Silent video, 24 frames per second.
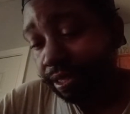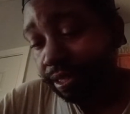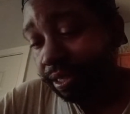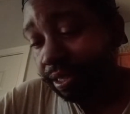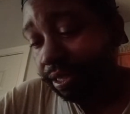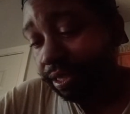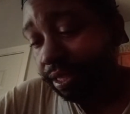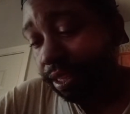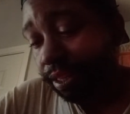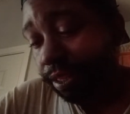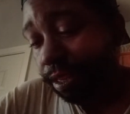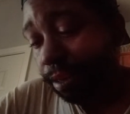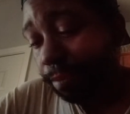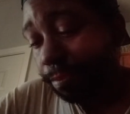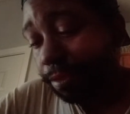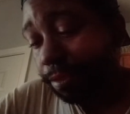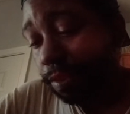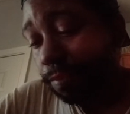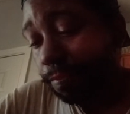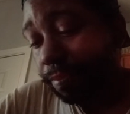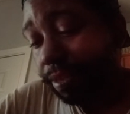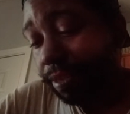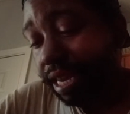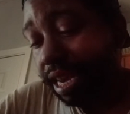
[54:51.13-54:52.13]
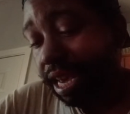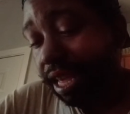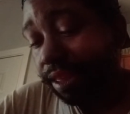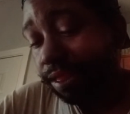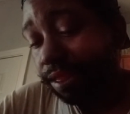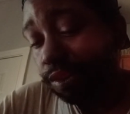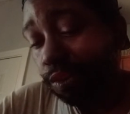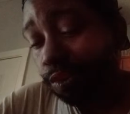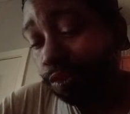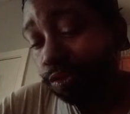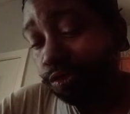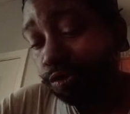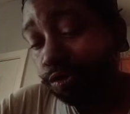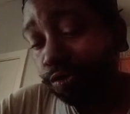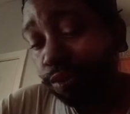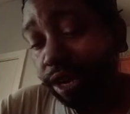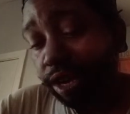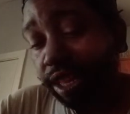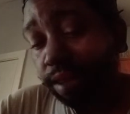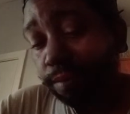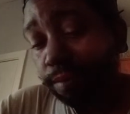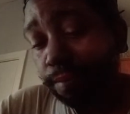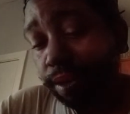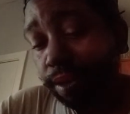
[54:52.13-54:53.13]
The WPSO
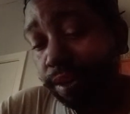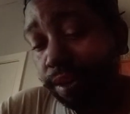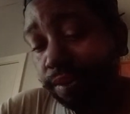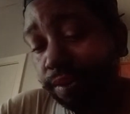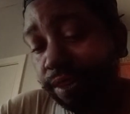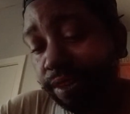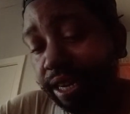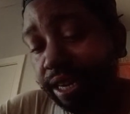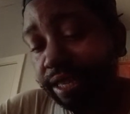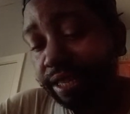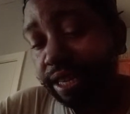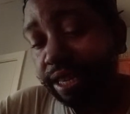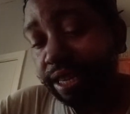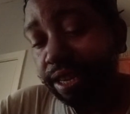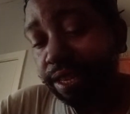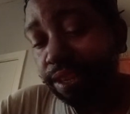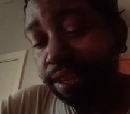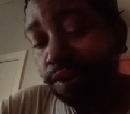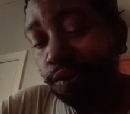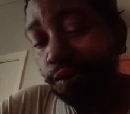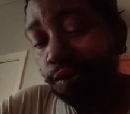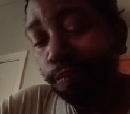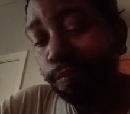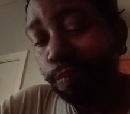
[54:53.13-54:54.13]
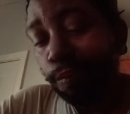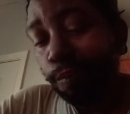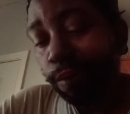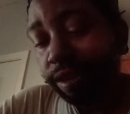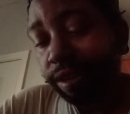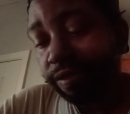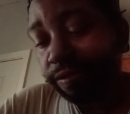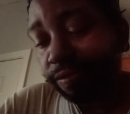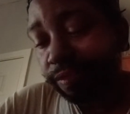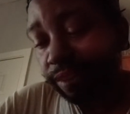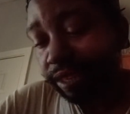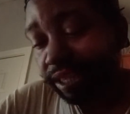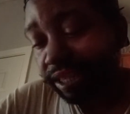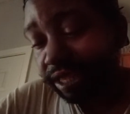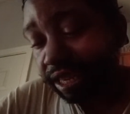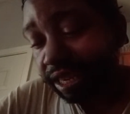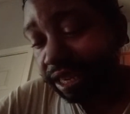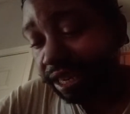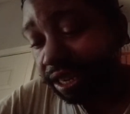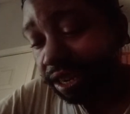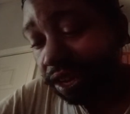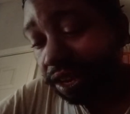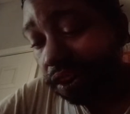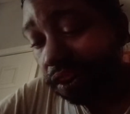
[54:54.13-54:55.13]
transmitter is in Newport
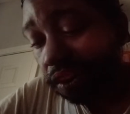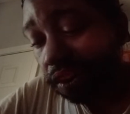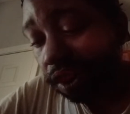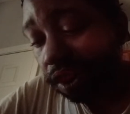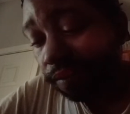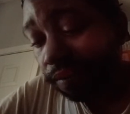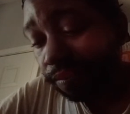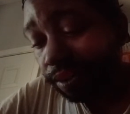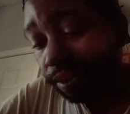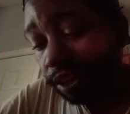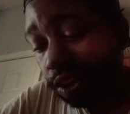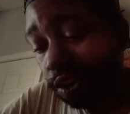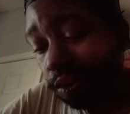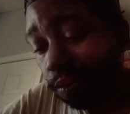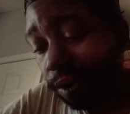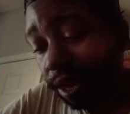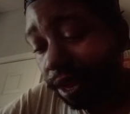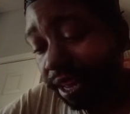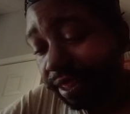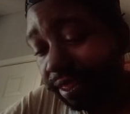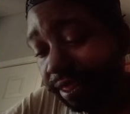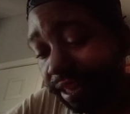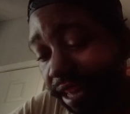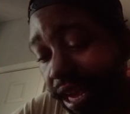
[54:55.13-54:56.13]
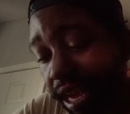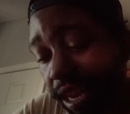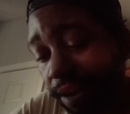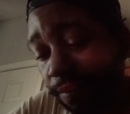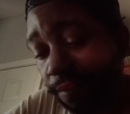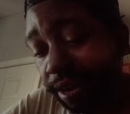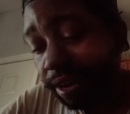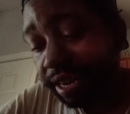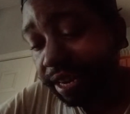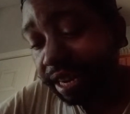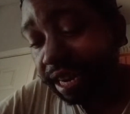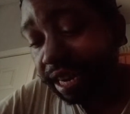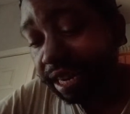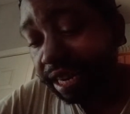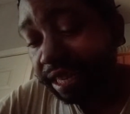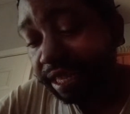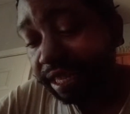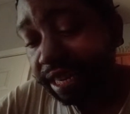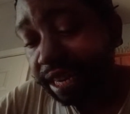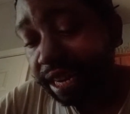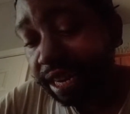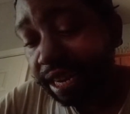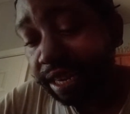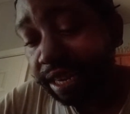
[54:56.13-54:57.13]
Richey off US Highway
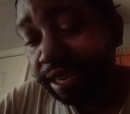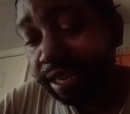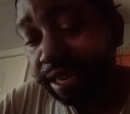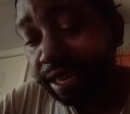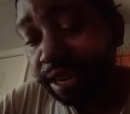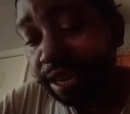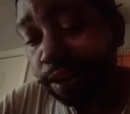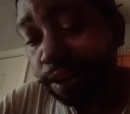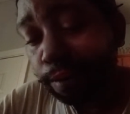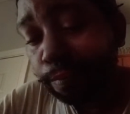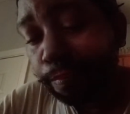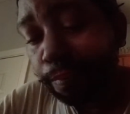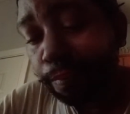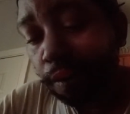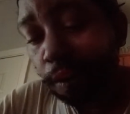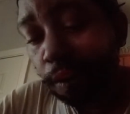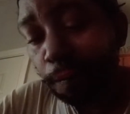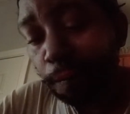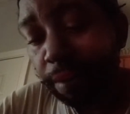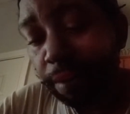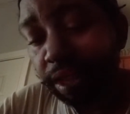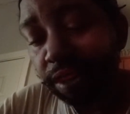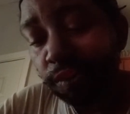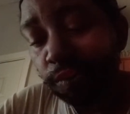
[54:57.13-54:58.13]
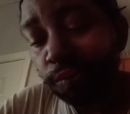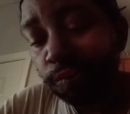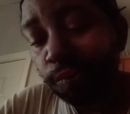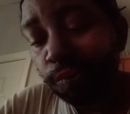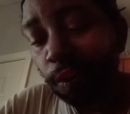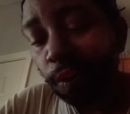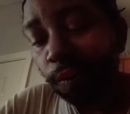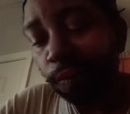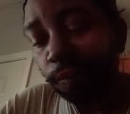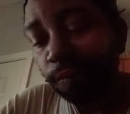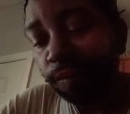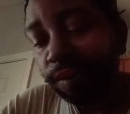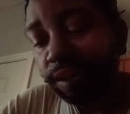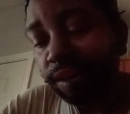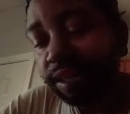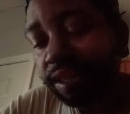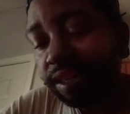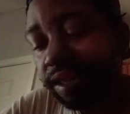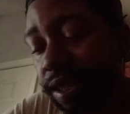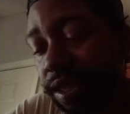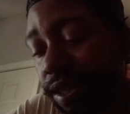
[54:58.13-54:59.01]
19 near Palmetto Road,